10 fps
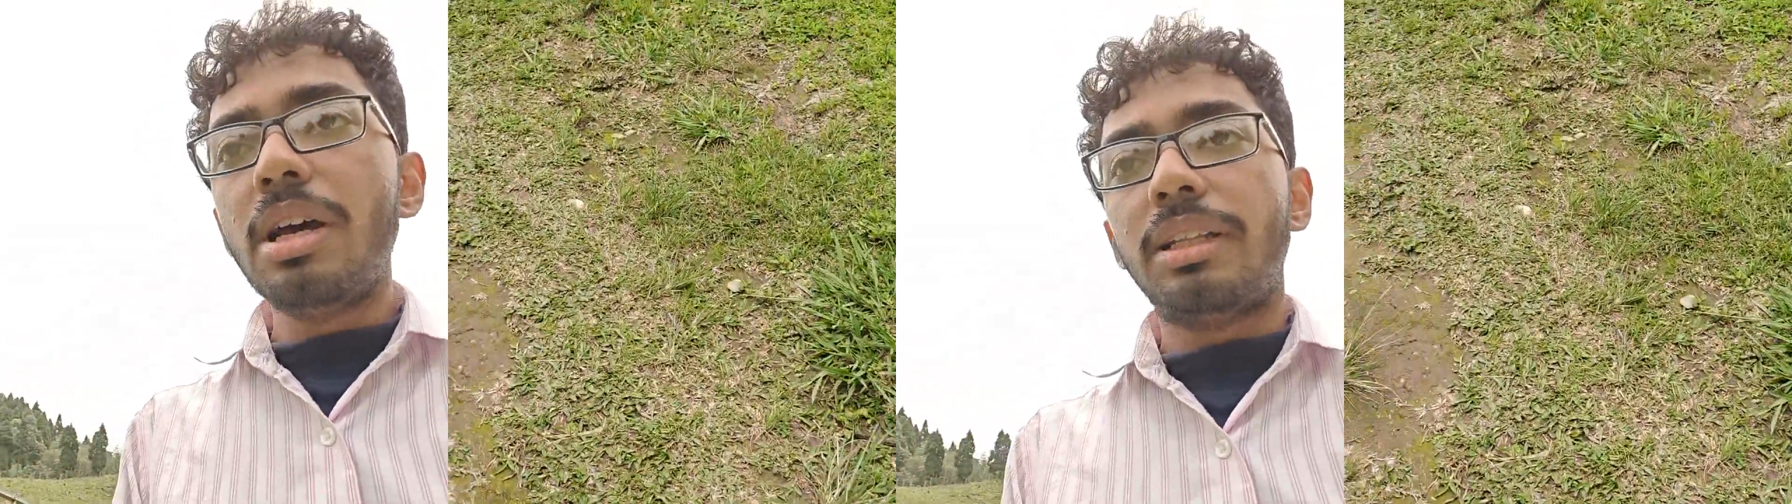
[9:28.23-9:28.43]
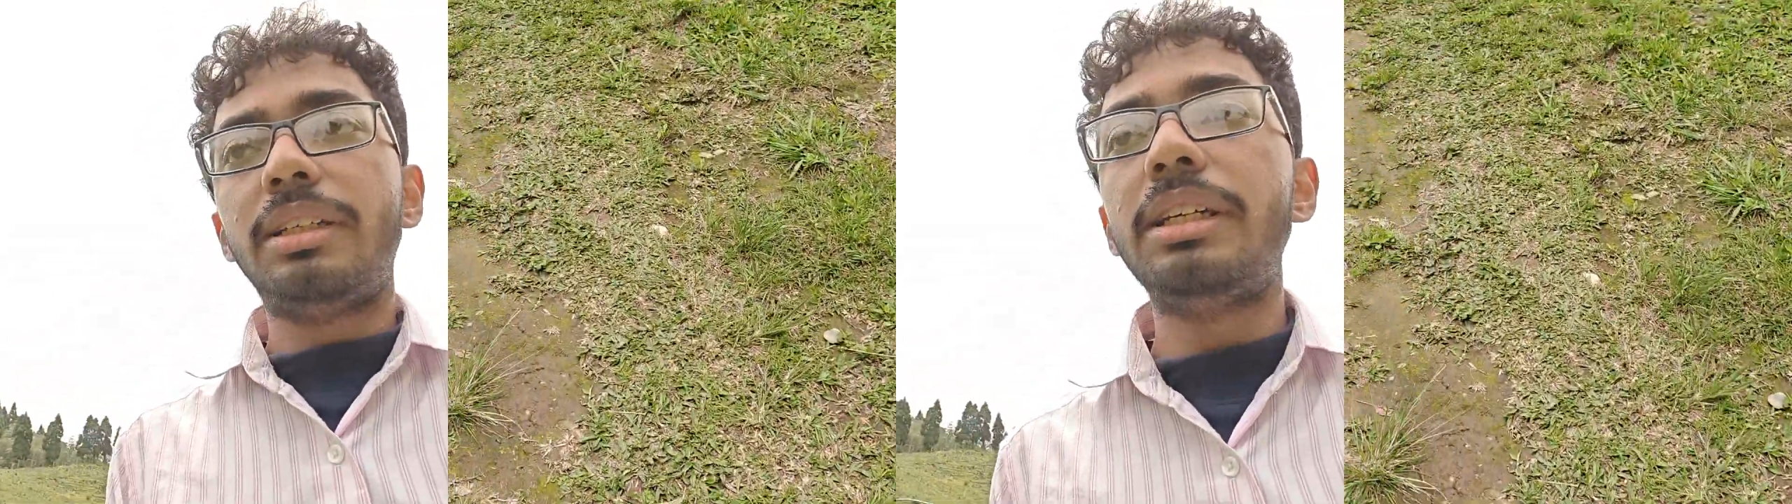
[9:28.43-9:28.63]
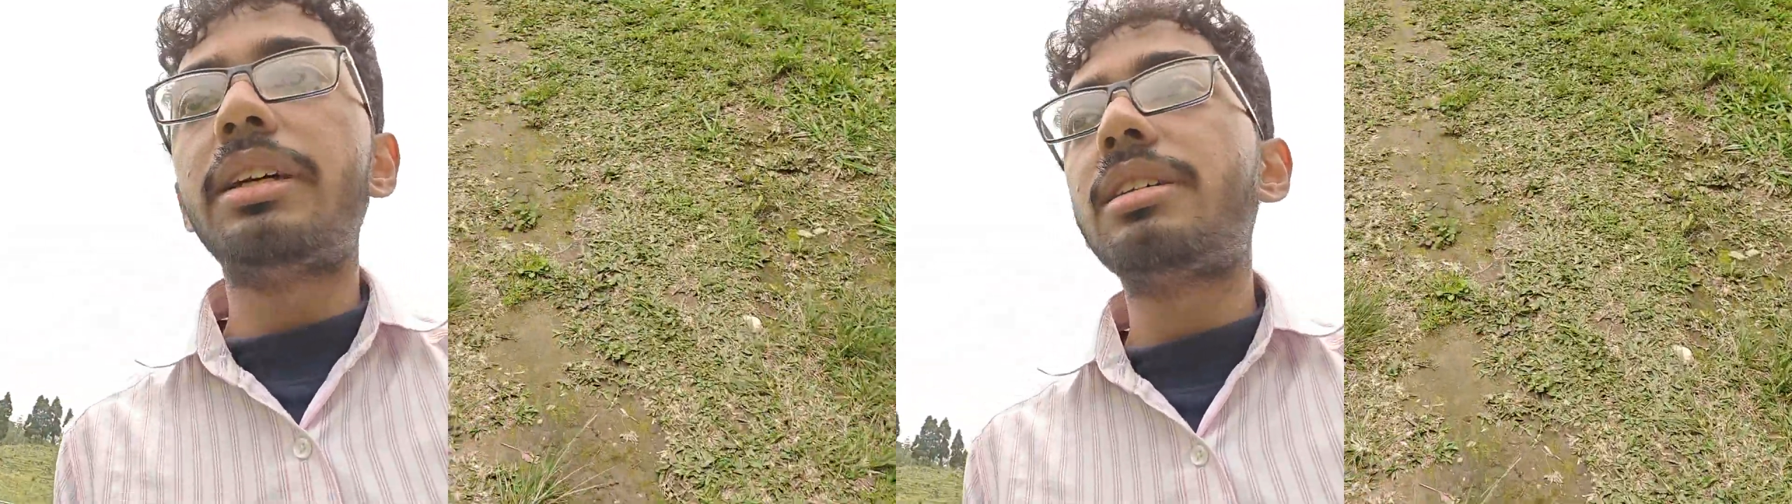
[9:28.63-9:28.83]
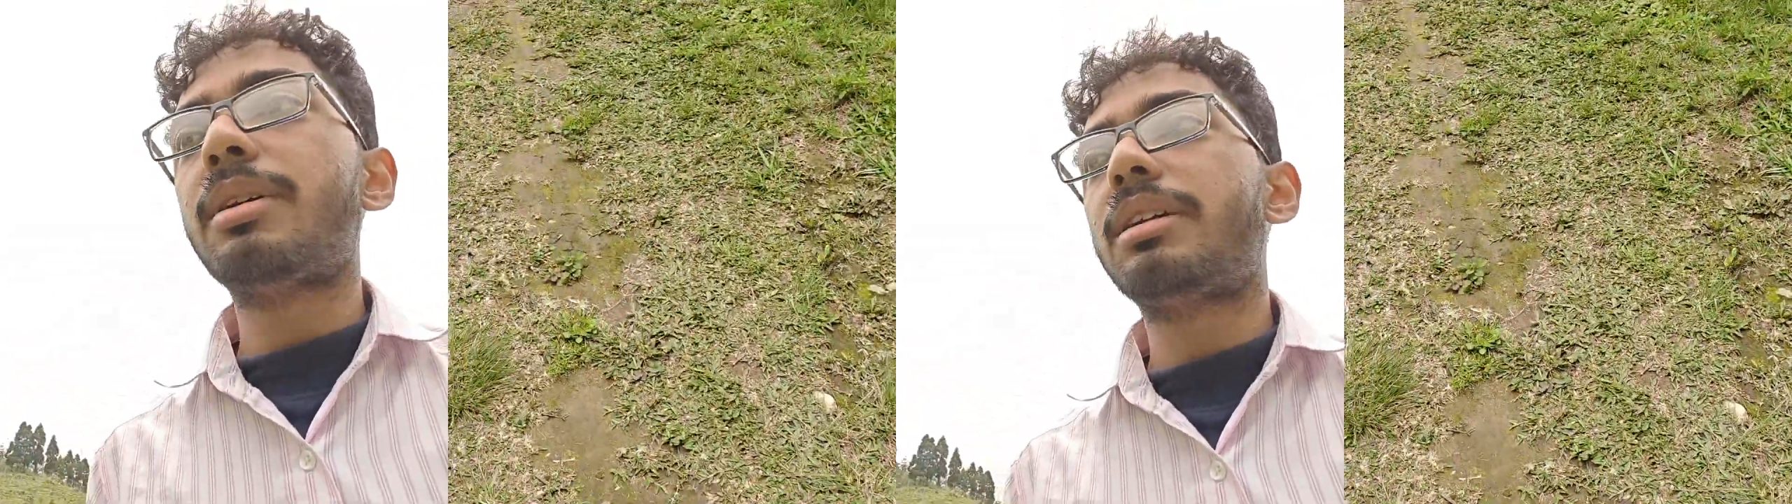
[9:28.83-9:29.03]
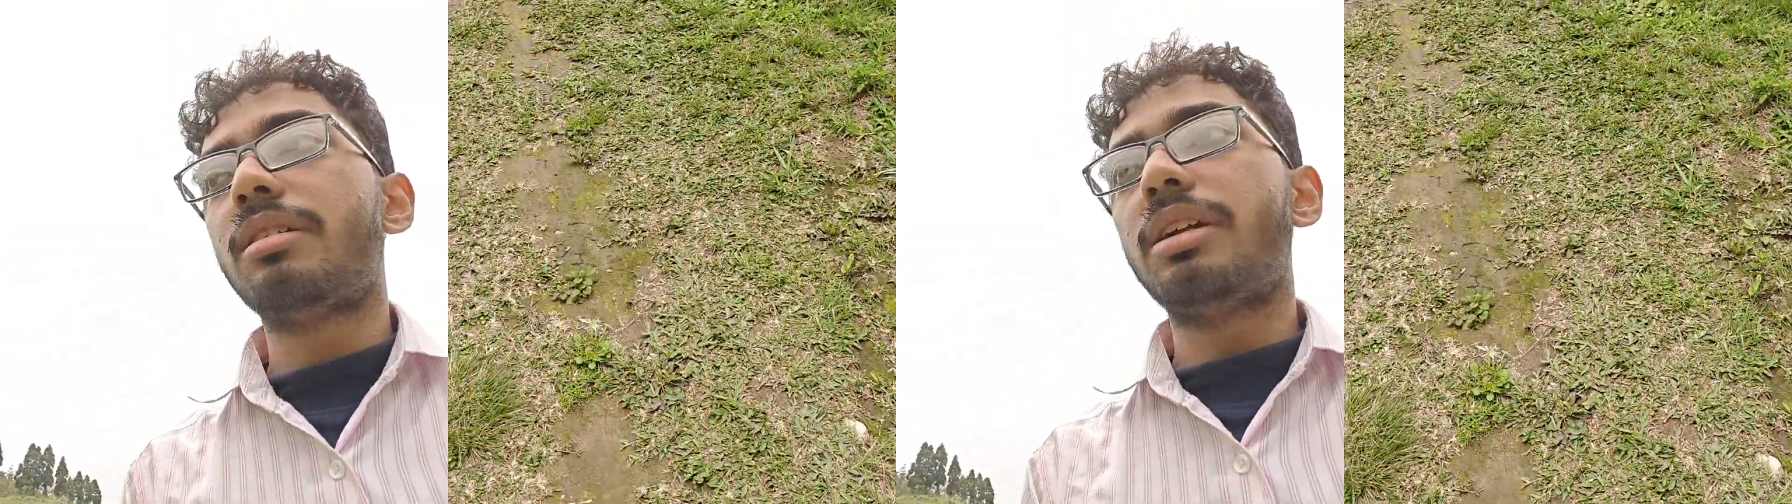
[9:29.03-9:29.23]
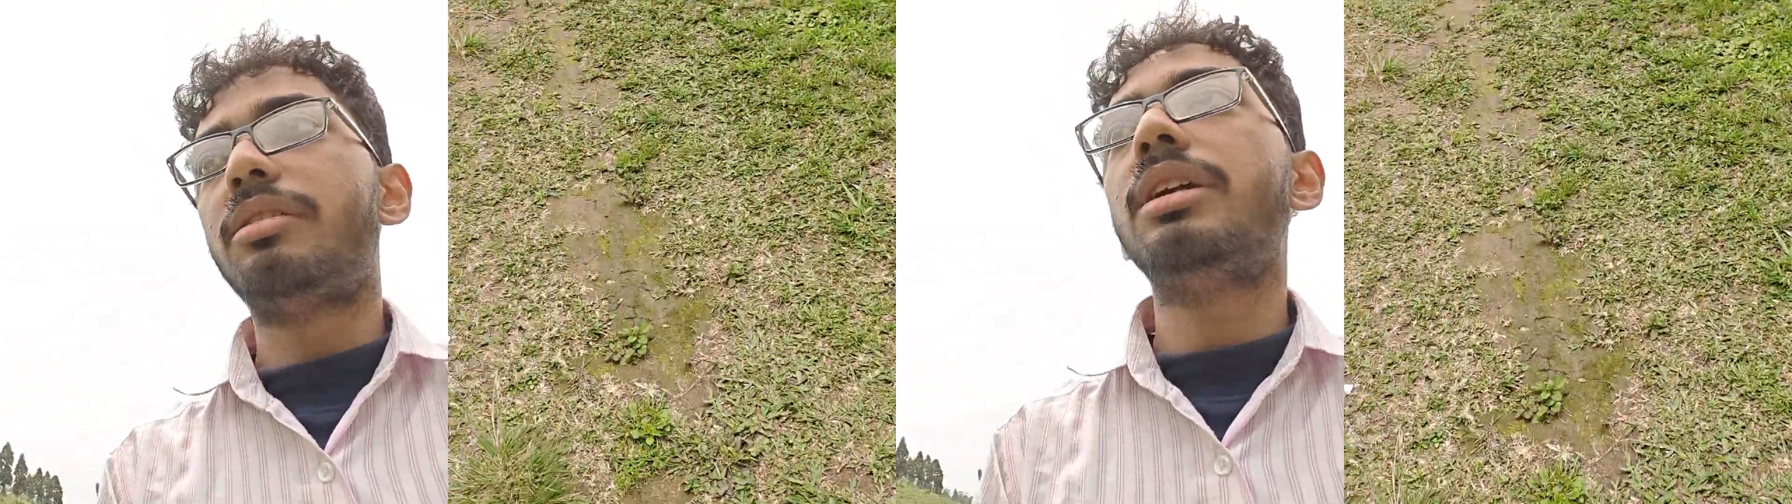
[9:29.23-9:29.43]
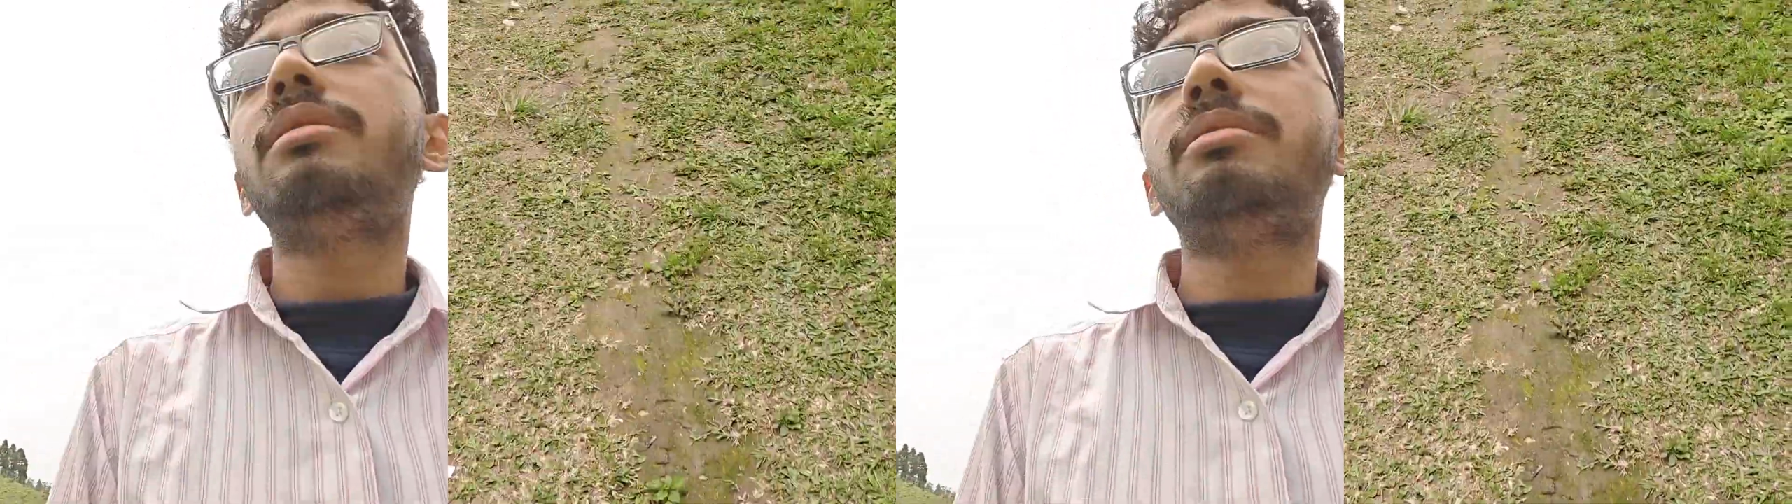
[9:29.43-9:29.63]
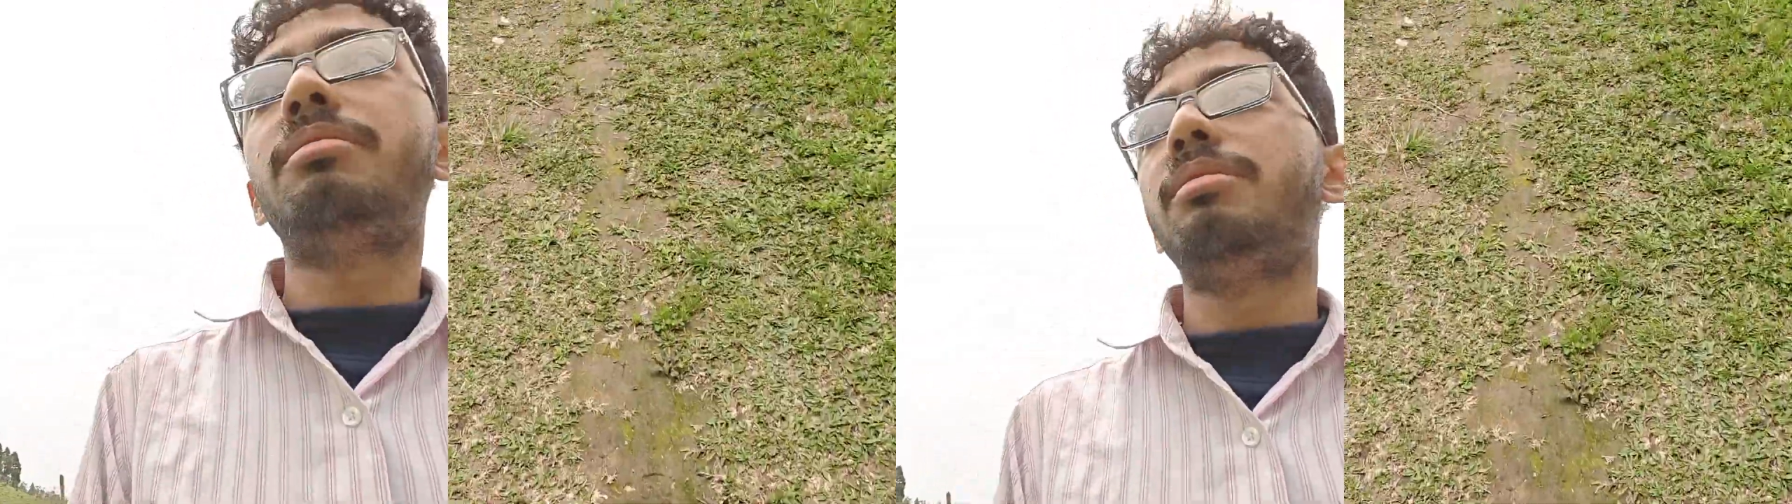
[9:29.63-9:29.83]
the details, but it really